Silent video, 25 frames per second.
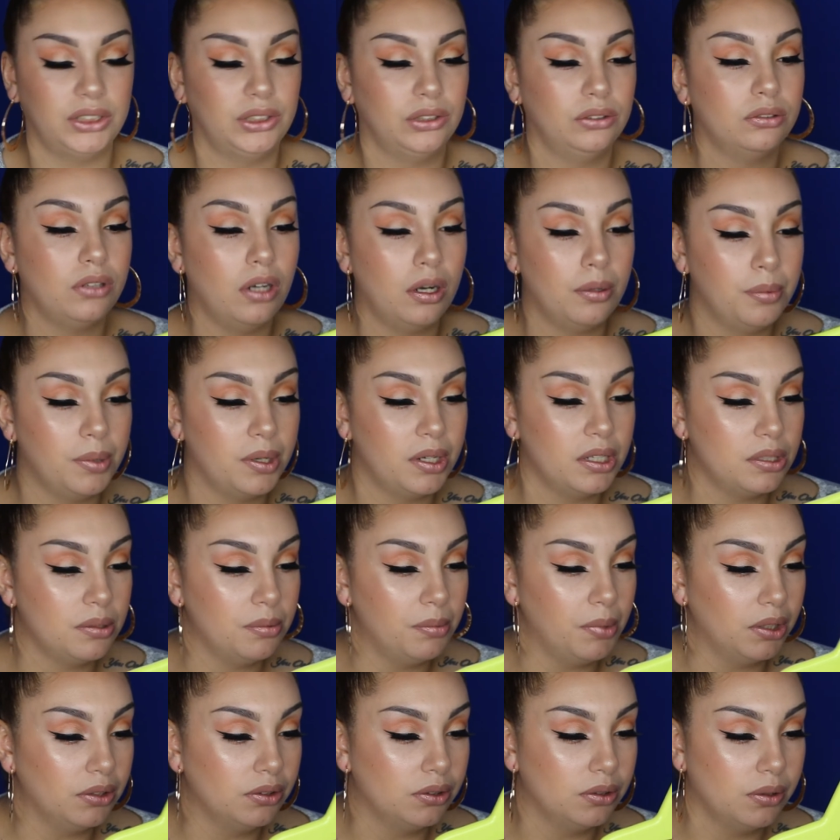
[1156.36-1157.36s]
It's kind of got
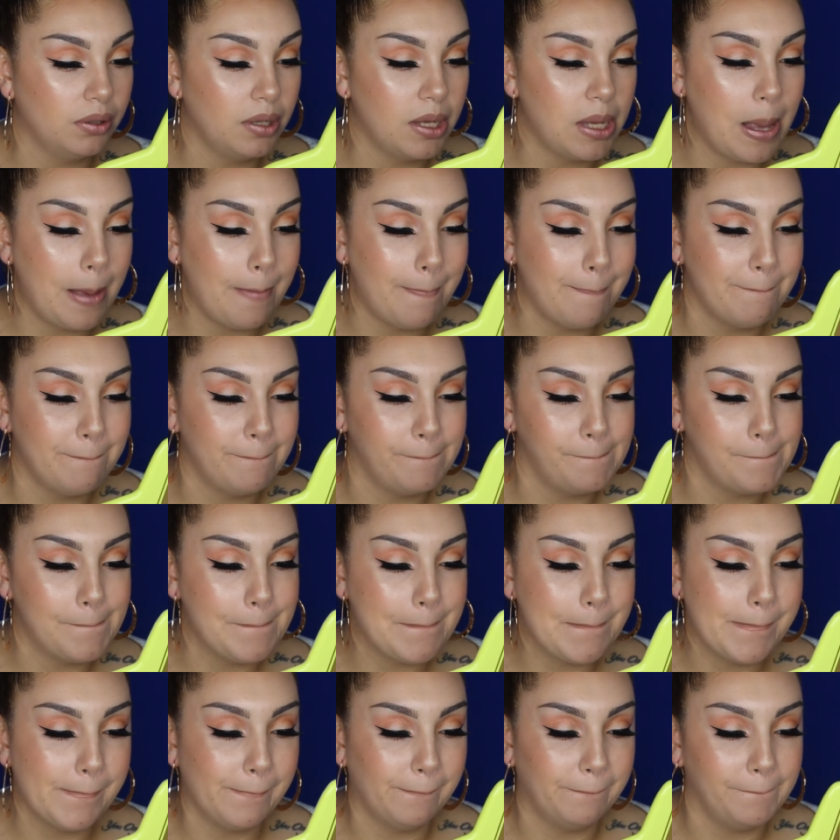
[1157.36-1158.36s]
like a strawberry smell
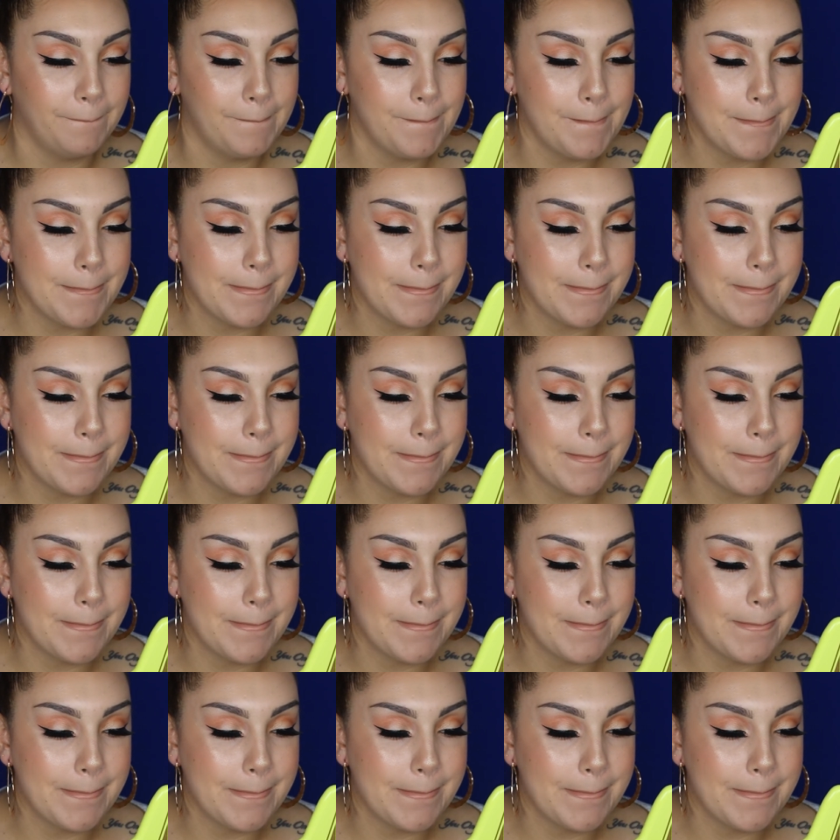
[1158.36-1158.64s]
to it.